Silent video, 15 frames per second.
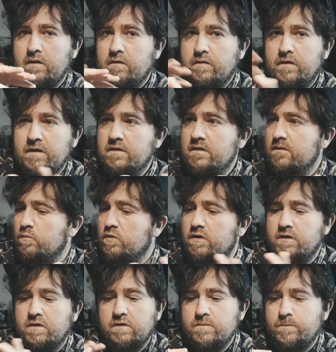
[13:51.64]
then it
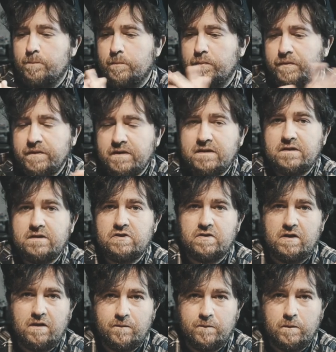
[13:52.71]
would completely
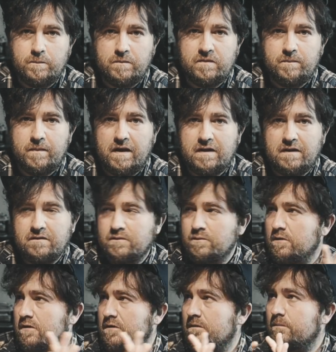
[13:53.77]
transform this bag
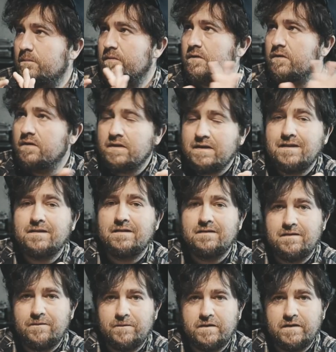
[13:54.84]
into a completely
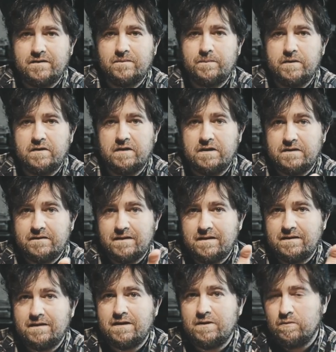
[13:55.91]
different experience. And I
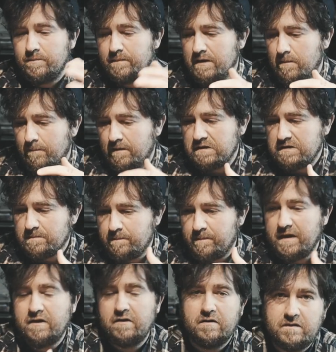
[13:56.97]
think it would be a much
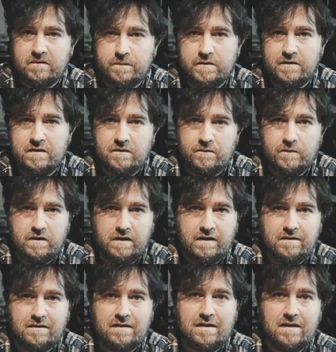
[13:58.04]
better experience for
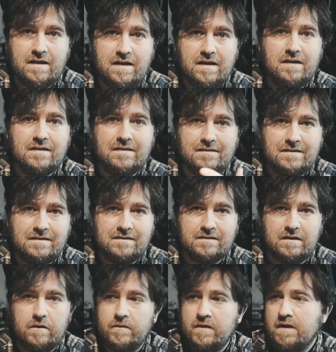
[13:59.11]
like the EDC
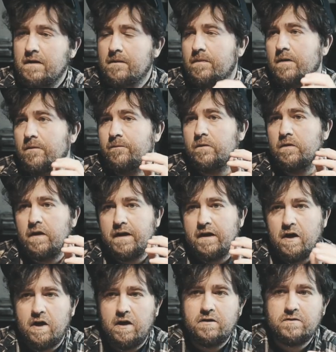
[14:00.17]
stuff. Now for like
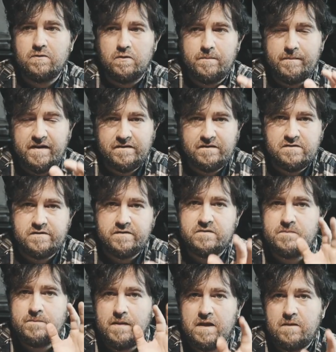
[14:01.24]
hardcore
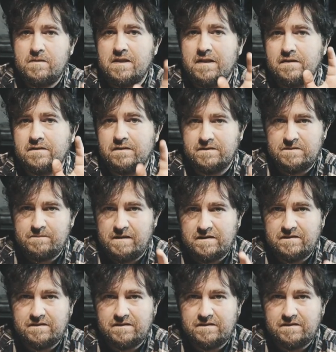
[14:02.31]
messengers, maybe that doesn't make